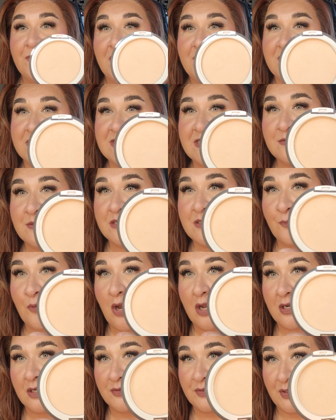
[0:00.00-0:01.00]
this is what the
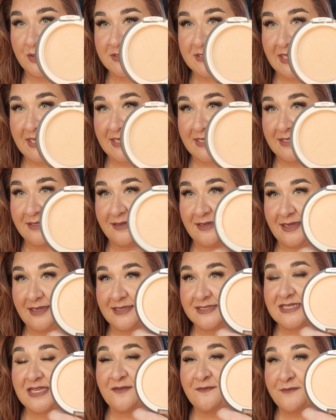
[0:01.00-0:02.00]
product looks like. It
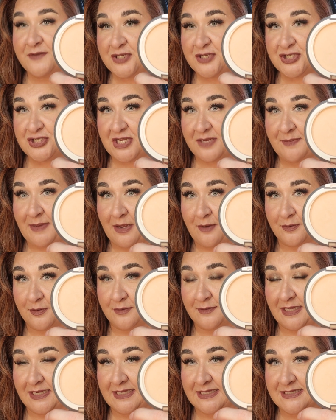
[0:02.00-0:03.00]
is a finishing
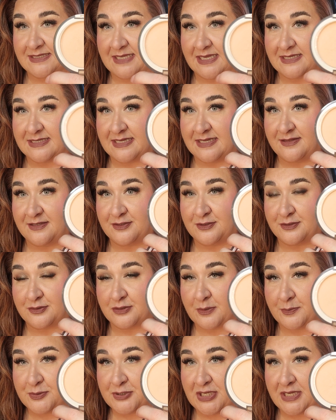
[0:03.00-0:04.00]
powder, like it says in the
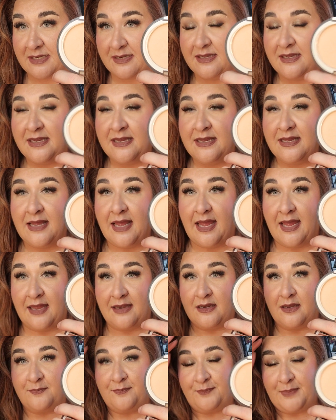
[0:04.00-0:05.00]
description.
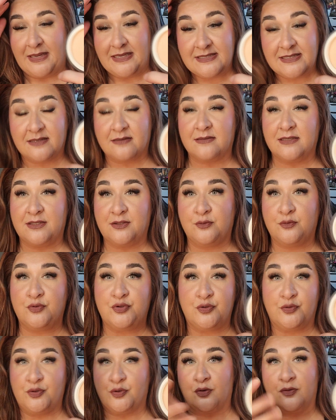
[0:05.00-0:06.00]
And basically you
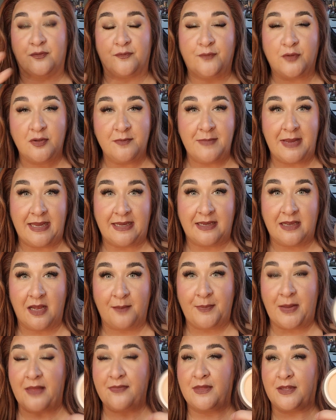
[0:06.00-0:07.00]
do your full
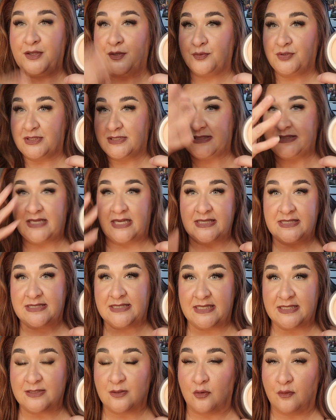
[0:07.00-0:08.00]
makeup and then you just dust
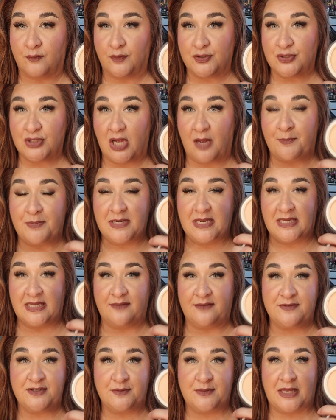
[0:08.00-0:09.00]
this over top and it
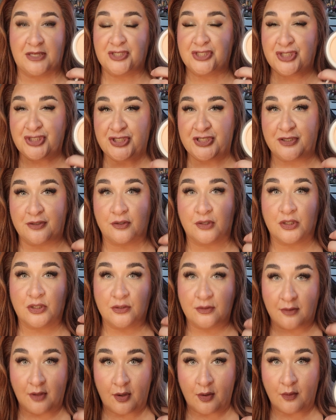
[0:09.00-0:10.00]
gives you that sheer
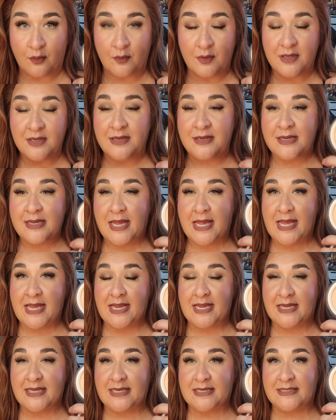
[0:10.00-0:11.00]
glow.
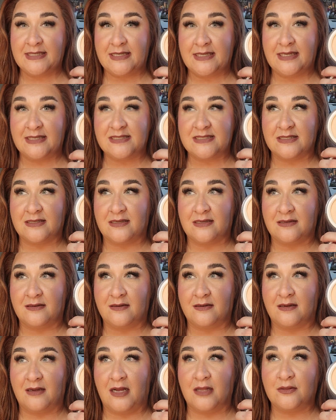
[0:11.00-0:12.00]
And it's
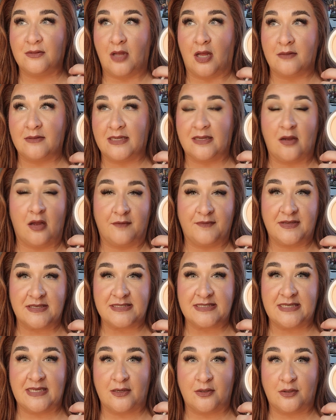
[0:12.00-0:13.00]
a lot like
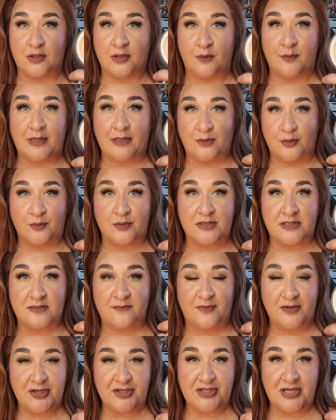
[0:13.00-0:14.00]
obviously a glowy loose
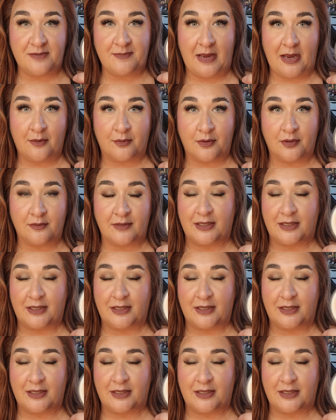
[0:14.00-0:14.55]
finishing powder